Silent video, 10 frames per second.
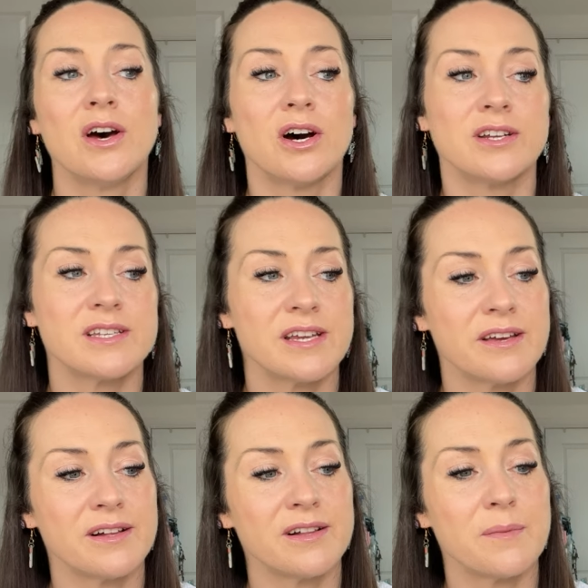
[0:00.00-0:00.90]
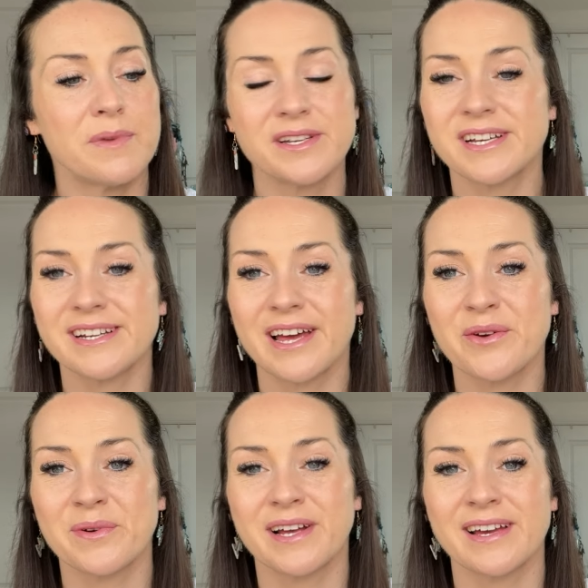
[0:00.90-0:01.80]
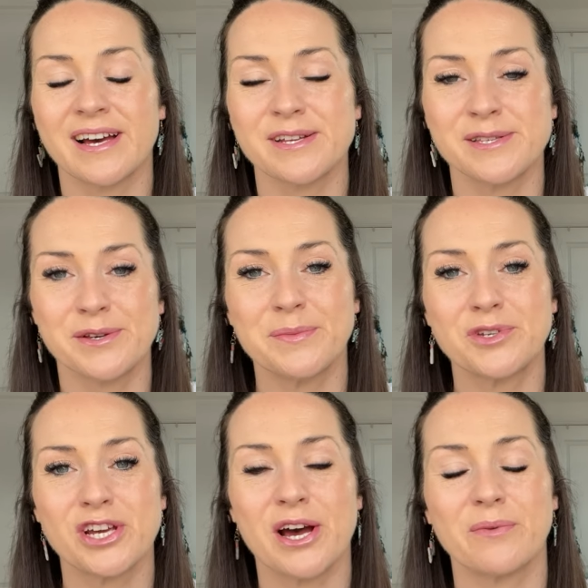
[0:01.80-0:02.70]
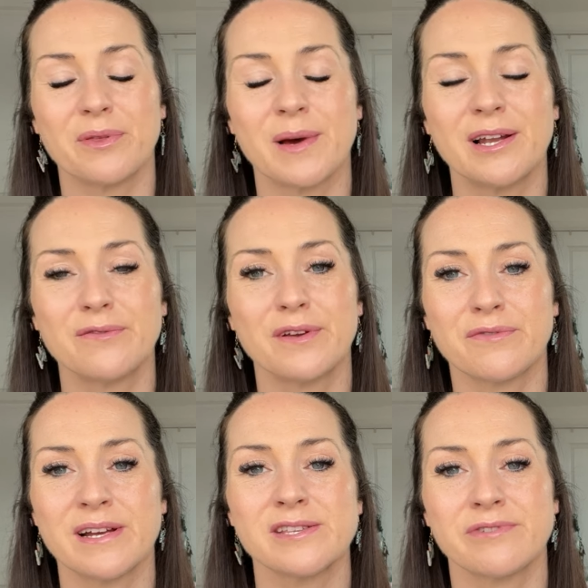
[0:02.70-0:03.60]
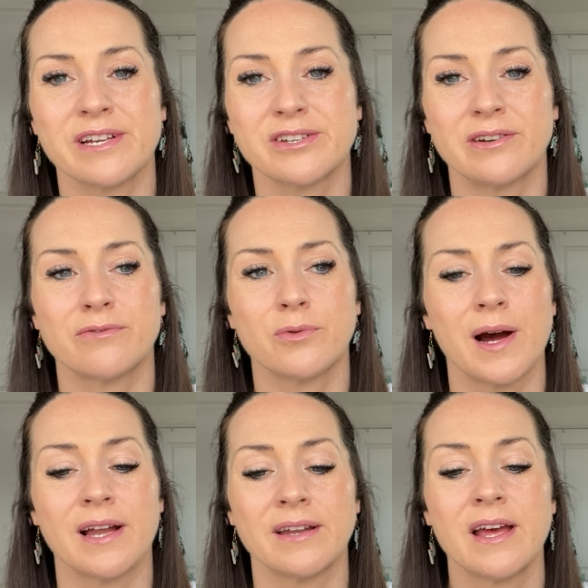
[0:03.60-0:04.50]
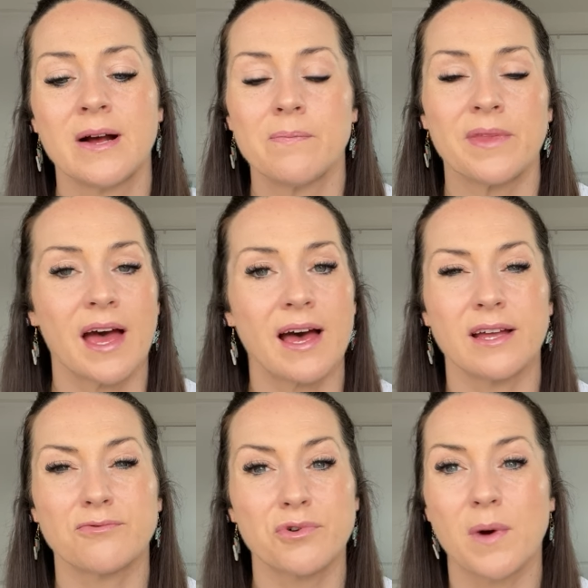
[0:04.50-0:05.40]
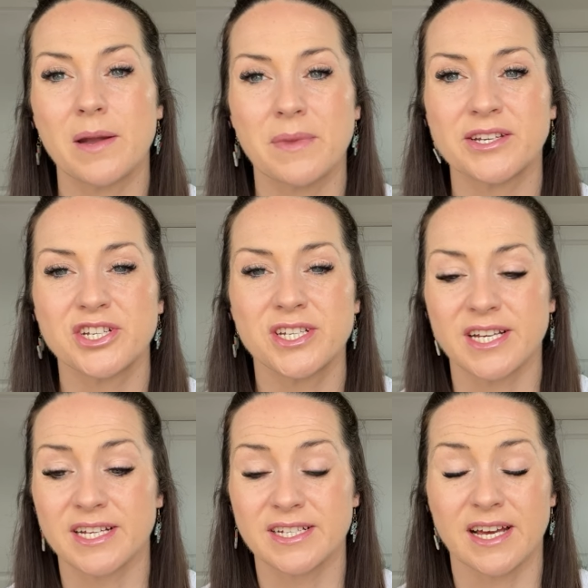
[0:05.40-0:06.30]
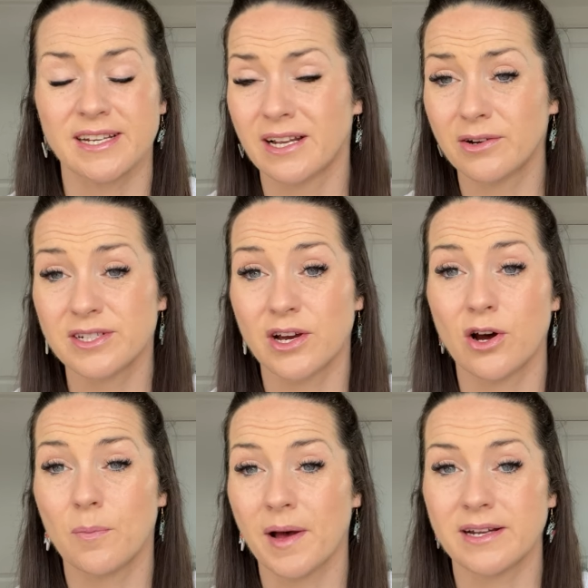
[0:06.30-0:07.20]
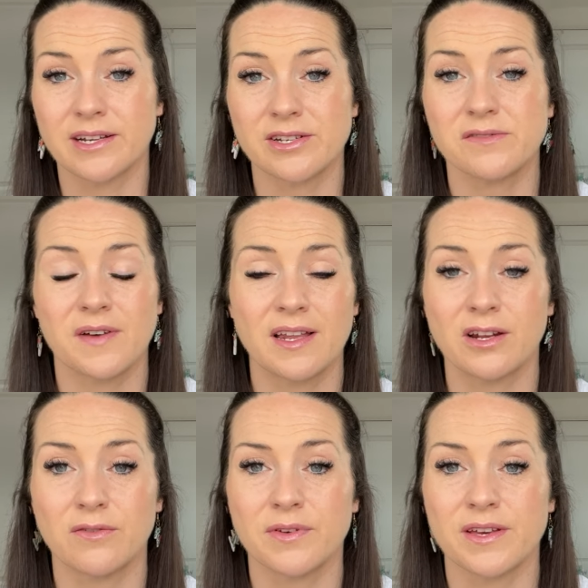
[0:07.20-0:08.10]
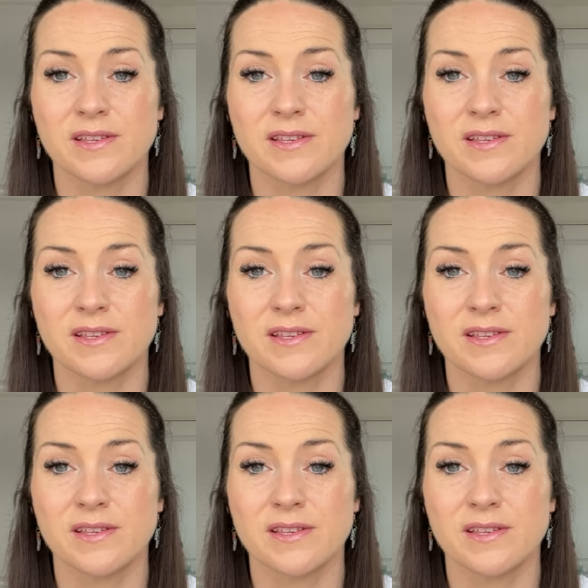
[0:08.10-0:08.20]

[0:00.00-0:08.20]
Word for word: until Monday night when I had a Zoom chat with my lovely friends Rachel and Ruan, and Ruan mentioned it and I looked it up and I just fell in love with it